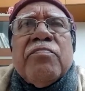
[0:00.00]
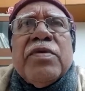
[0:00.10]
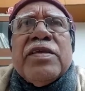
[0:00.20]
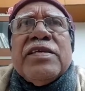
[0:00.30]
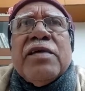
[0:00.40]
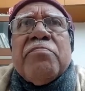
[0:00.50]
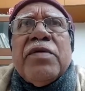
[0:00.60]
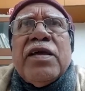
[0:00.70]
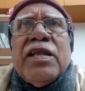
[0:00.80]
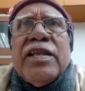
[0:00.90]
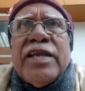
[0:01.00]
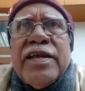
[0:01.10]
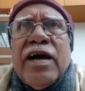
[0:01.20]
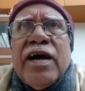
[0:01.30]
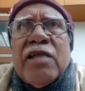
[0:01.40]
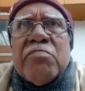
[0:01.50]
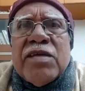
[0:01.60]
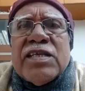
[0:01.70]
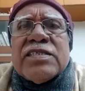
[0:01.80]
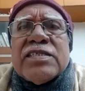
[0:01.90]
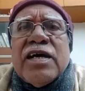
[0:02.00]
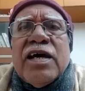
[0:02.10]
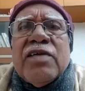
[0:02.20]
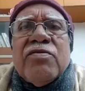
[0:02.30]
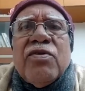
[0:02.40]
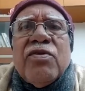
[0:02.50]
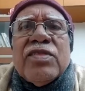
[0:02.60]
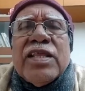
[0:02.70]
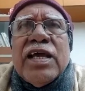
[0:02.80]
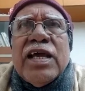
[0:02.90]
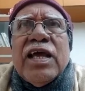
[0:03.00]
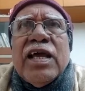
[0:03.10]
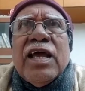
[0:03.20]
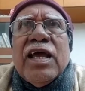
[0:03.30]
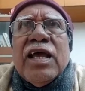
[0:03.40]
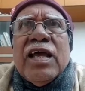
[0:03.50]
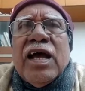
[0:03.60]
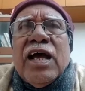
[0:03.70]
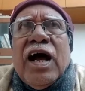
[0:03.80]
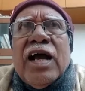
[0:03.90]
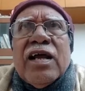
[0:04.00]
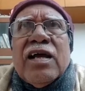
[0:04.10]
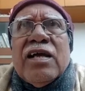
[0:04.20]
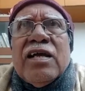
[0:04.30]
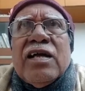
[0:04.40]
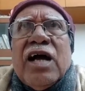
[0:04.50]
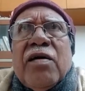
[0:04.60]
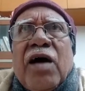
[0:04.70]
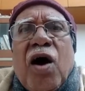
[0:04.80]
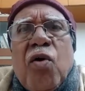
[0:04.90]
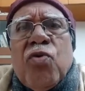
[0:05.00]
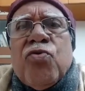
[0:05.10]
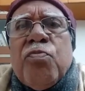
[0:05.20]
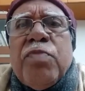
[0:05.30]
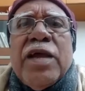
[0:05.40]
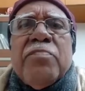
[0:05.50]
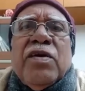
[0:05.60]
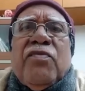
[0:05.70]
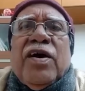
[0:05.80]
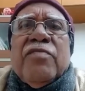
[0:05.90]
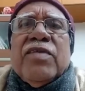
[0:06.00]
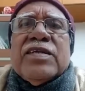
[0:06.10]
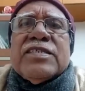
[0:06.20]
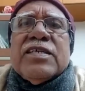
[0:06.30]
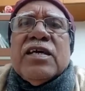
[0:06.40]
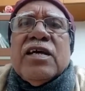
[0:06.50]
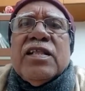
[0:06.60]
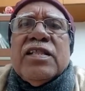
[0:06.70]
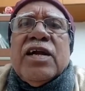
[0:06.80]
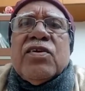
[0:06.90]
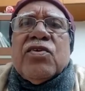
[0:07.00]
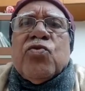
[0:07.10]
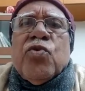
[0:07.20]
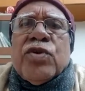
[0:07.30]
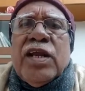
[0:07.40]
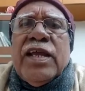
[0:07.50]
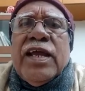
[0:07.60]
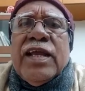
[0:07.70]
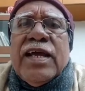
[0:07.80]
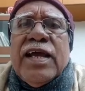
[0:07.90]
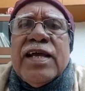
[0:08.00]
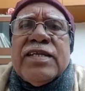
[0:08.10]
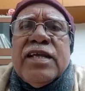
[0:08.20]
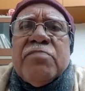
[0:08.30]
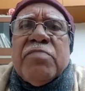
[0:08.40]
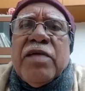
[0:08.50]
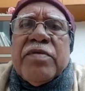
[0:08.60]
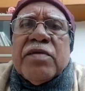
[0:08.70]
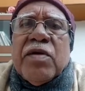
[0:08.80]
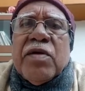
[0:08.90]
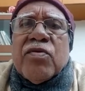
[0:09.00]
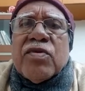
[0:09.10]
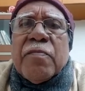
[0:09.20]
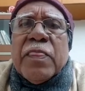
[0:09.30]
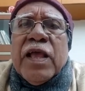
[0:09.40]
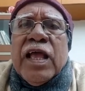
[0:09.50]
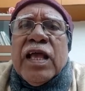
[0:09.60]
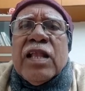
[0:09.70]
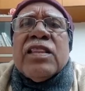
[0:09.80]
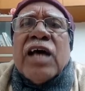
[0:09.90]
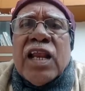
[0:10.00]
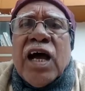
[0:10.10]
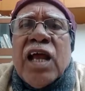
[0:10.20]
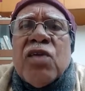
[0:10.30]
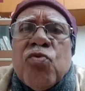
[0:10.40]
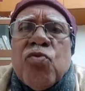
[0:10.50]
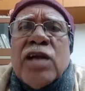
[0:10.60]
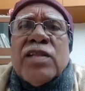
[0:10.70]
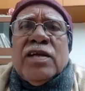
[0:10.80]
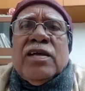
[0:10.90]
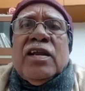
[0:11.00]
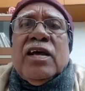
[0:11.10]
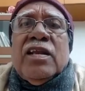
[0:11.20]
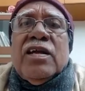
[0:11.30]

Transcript: BJP leader, minister, you know, they are out to blame the farmers. They are totally engaged in blaming the farmers. The dalal, who are the dalal?